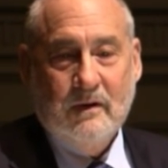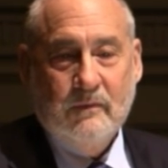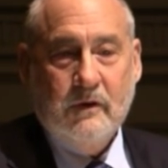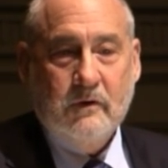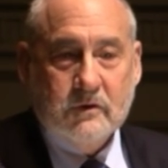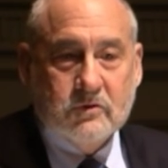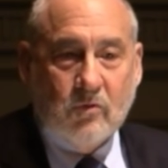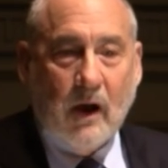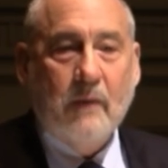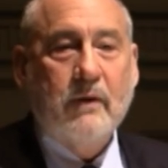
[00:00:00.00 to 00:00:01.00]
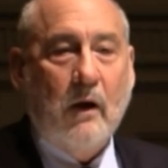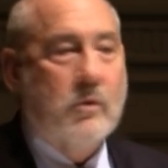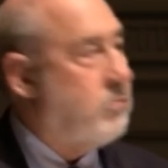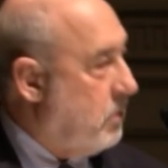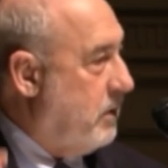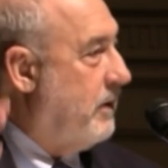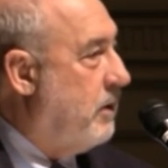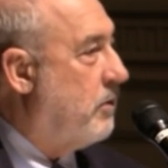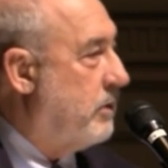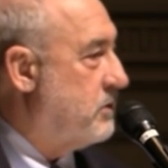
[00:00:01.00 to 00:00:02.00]
And he described how
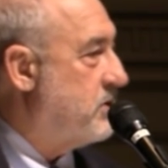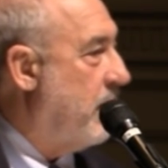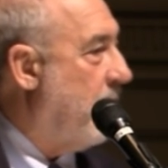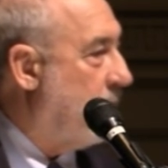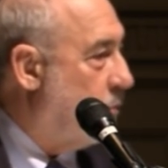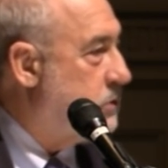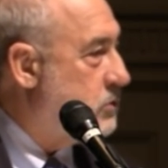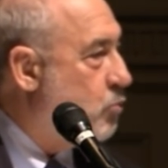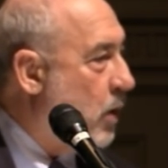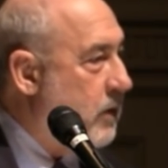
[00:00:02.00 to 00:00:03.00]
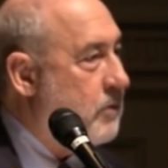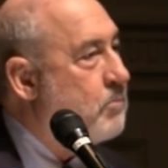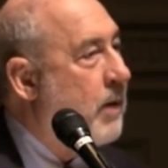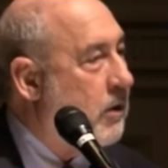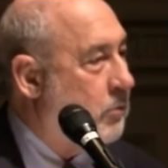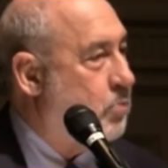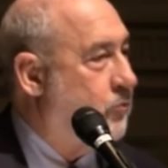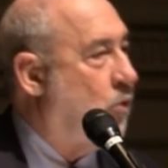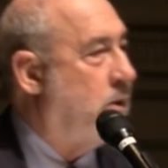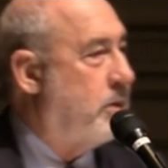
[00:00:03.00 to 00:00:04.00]
here in Seattle, which is one of the better
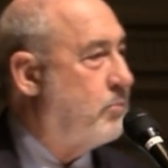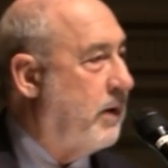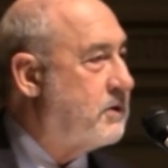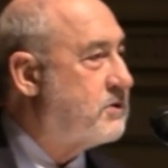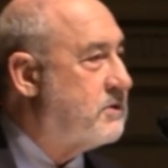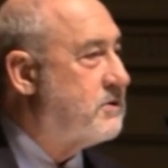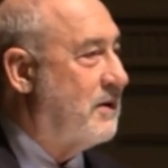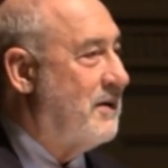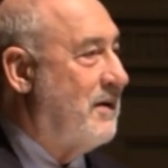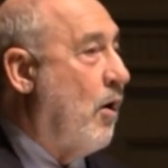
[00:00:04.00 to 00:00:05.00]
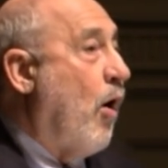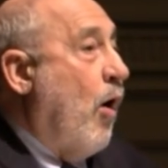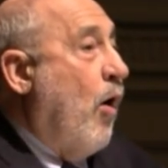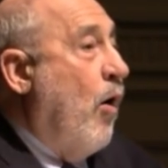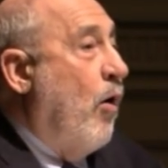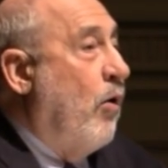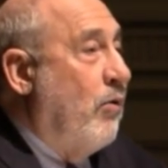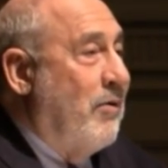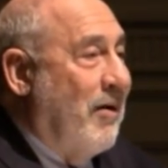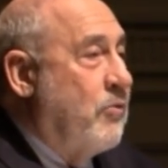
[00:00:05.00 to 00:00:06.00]
performing places,
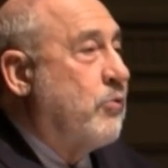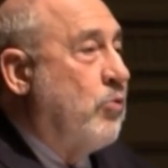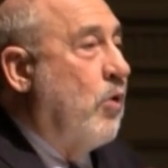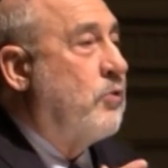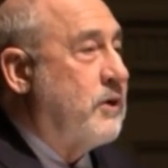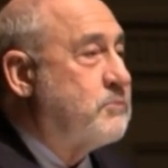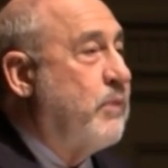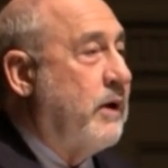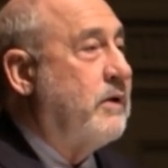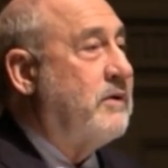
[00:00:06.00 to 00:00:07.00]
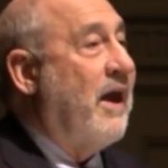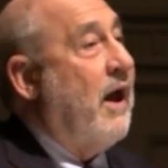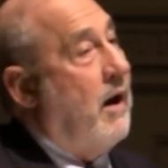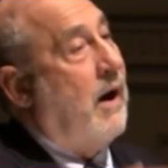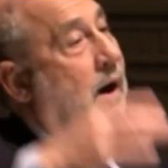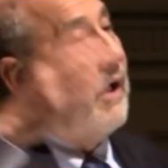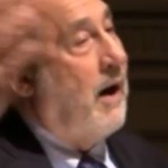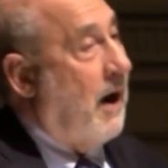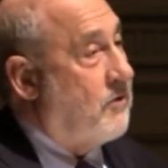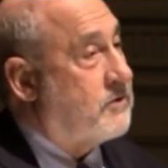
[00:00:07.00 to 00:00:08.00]
all of the growth has been
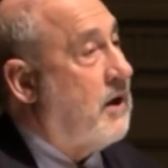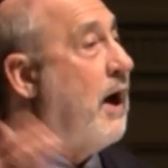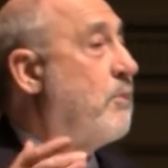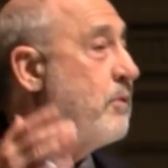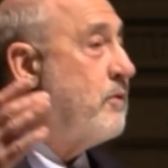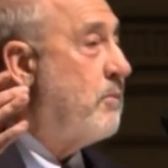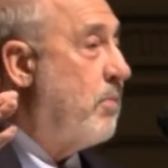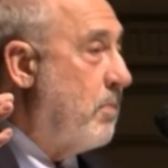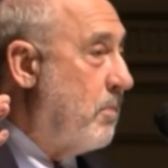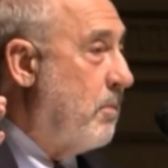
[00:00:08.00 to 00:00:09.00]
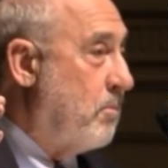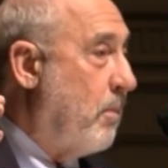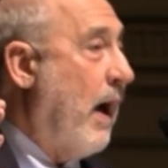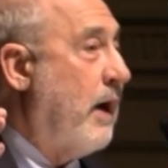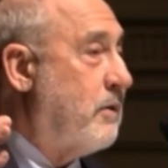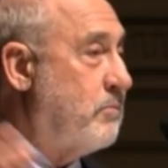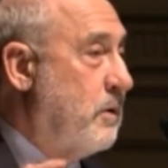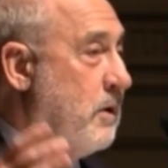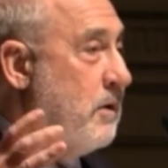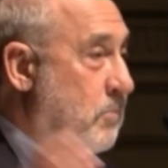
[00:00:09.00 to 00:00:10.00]
at the top and the bottom,
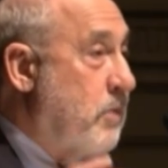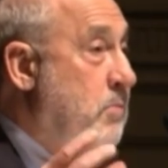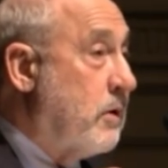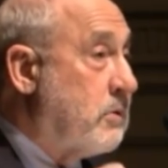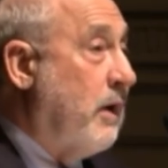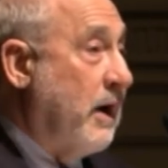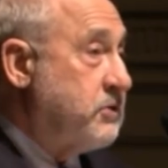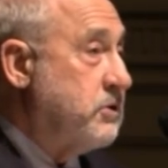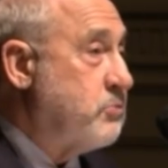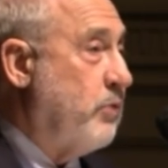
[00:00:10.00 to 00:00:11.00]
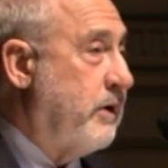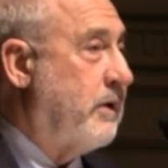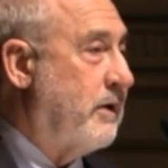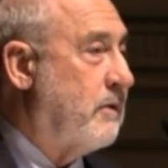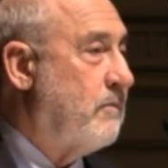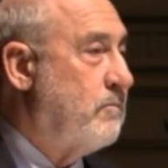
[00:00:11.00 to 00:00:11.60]
but the middle class is shrinking.